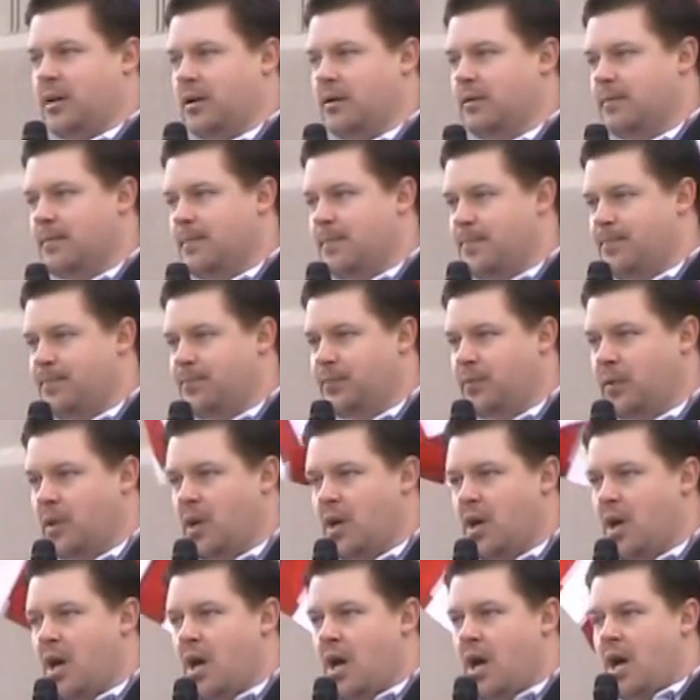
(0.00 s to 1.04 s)

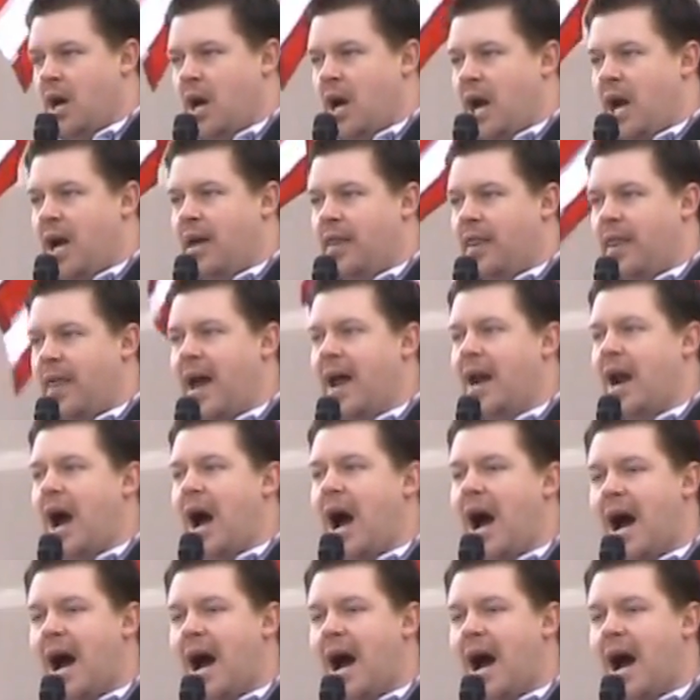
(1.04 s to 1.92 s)
And that